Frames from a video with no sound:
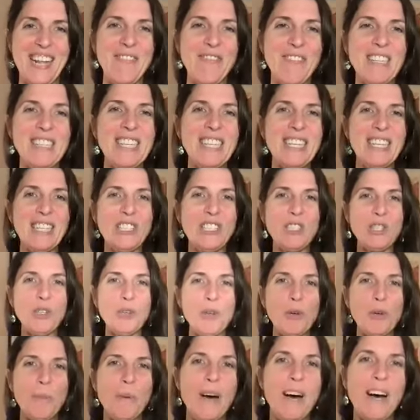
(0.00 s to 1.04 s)
I feel like it's a
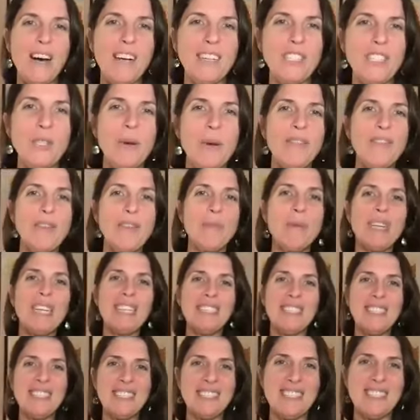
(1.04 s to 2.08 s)
group hug. So everybody
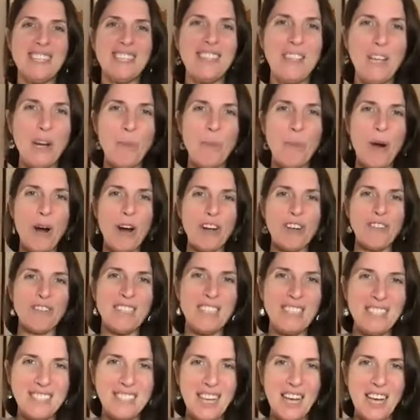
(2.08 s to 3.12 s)
listening, they're part of
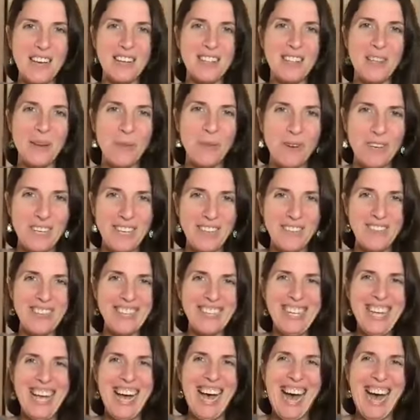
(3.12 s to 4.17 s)
this hug that we're giving.